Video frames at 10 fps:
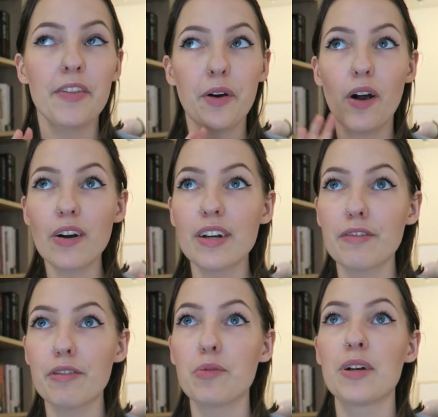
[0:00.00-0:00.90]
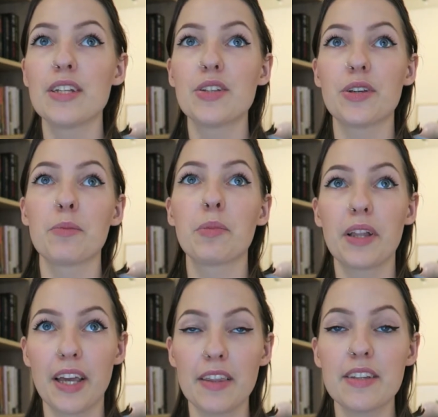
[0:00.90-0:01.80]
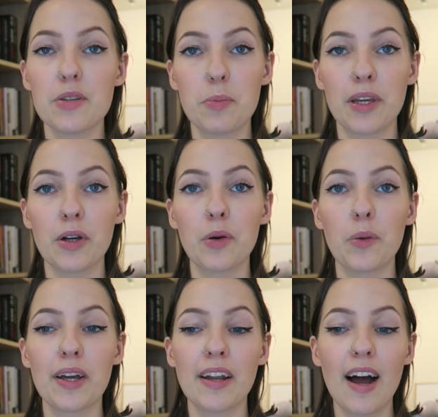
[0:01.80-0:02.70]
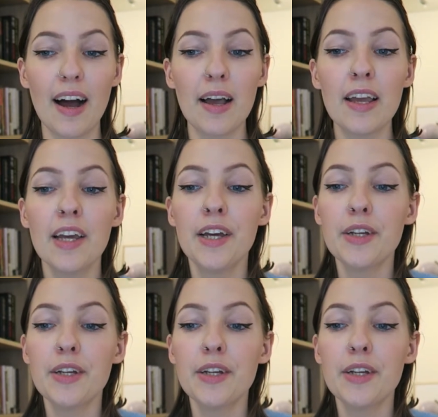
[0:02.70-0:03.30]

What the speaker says: There are different ways you can play this bingo and I